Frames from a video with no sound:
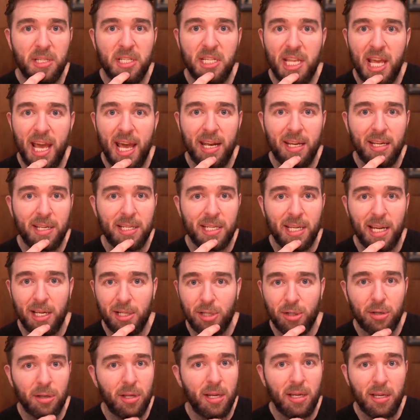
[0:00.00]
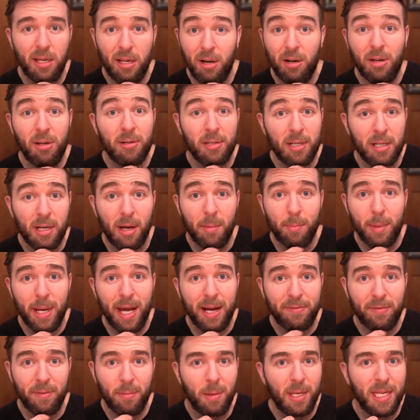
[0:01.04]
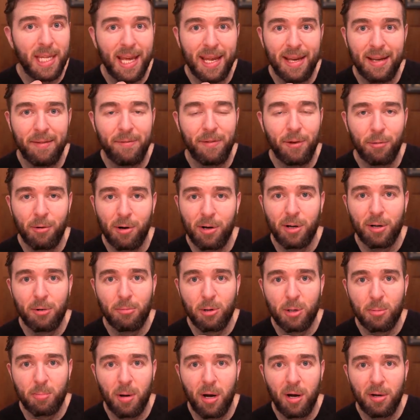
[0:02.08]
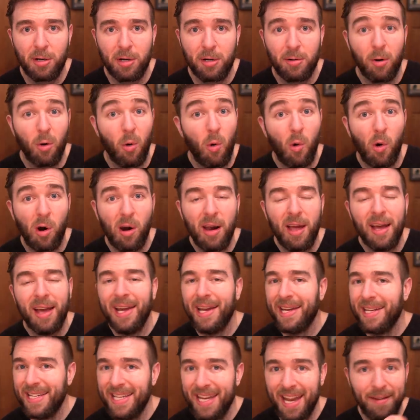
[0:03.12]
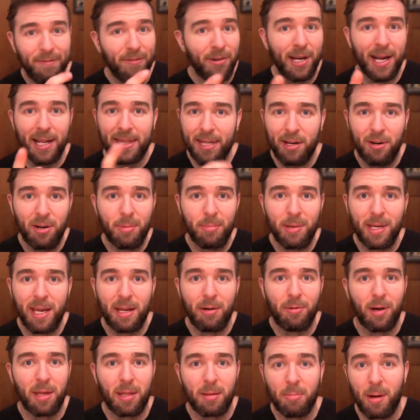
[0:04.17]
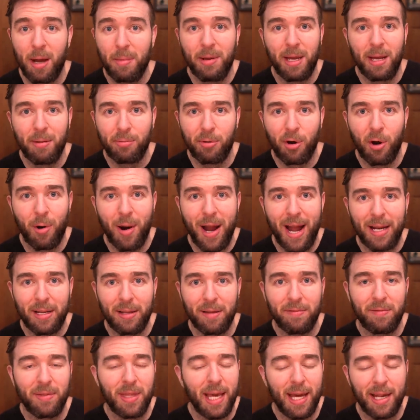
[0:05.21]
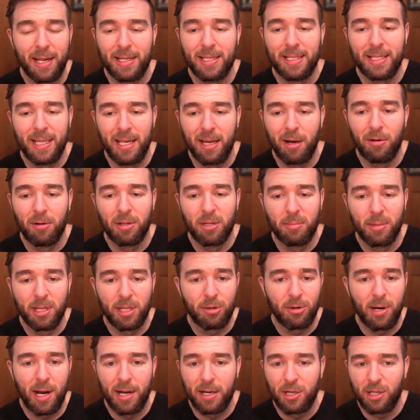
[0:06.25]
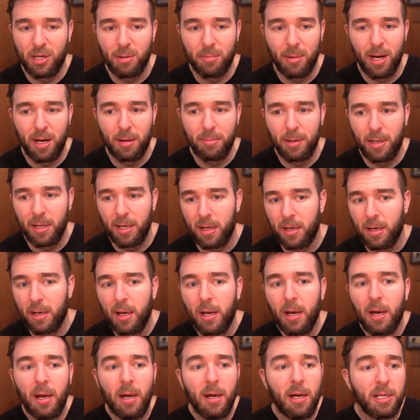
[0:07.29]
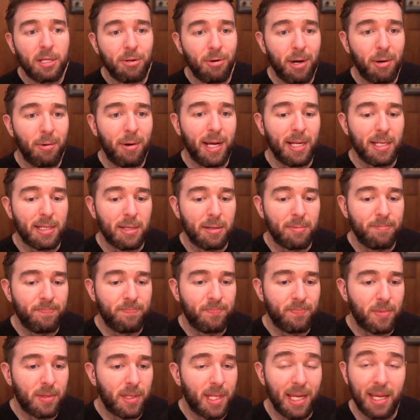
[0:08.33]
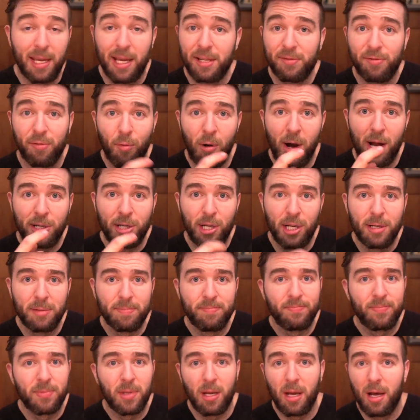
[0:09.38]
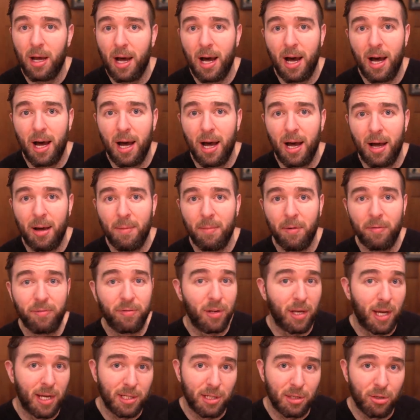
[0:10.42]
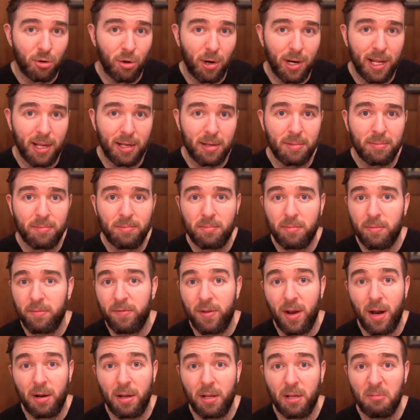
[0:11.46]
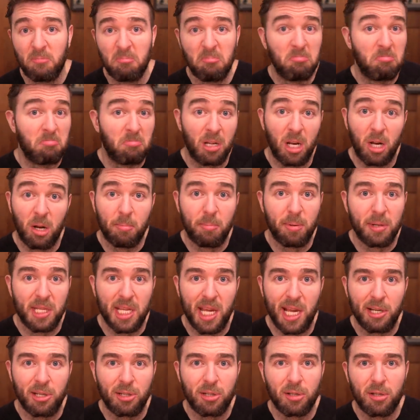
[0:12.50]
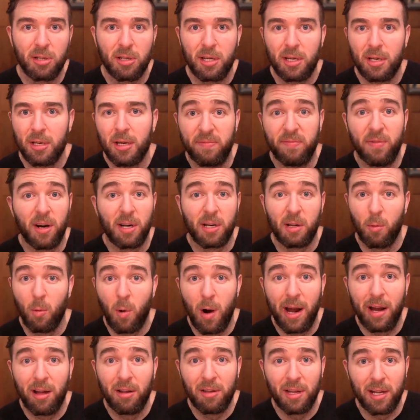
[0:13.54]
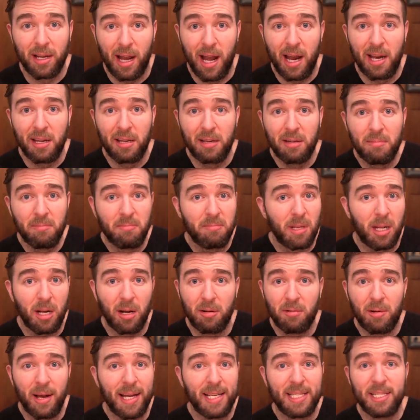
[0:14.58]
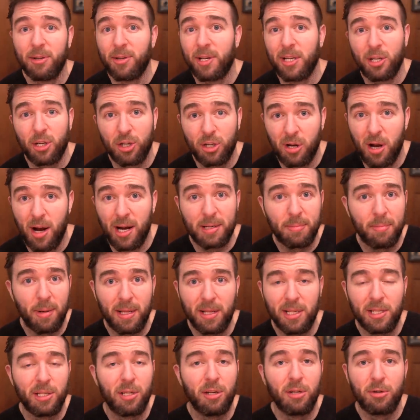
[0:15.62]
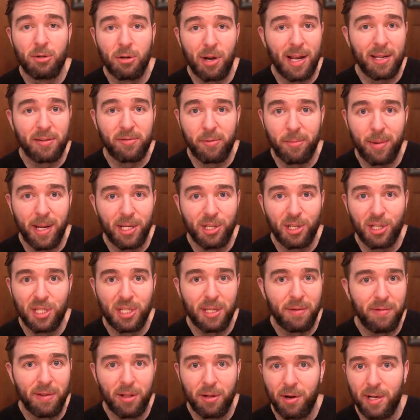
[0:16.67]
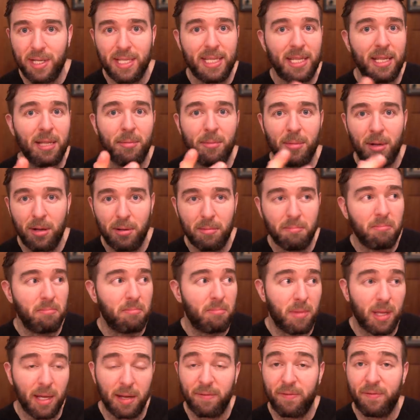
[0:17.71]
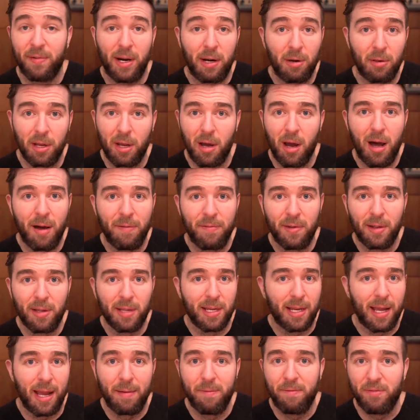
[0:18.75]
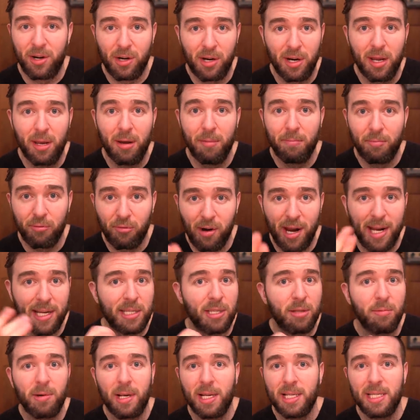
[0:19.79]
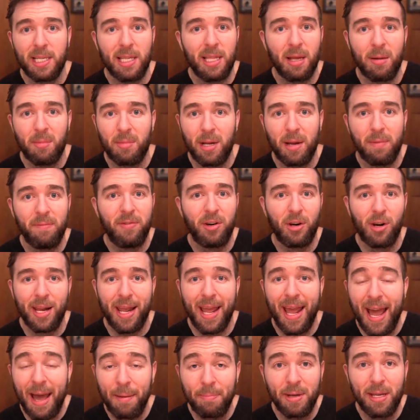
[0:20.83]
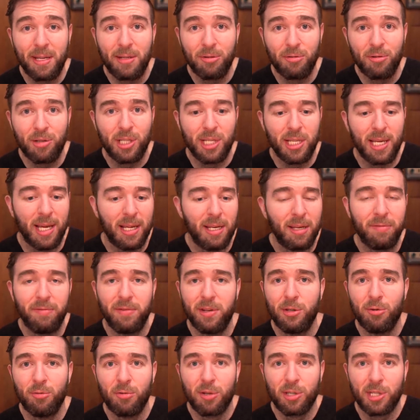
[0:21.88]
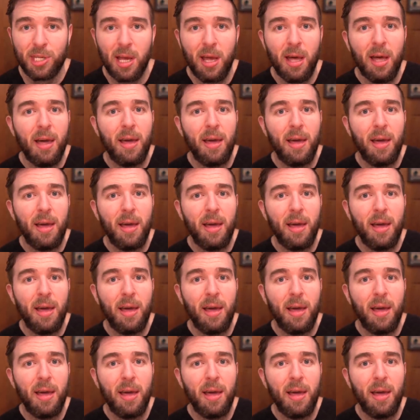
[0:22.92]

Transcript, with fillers: dead essentially, you know, you can come back from the dead if you were a good responder, or never get there to begin with by being proactive. That is the ultimate strategy in my opinion. So anyways, thank you guys for watching. Hopefully you guys enjoyed it, found it, you know, potentially fucking wild like I did. You know, I still get shocked by these good transformations, even though I see them all like fairly often. Like I am very impressed when I see them, and I'm very happy to see individuals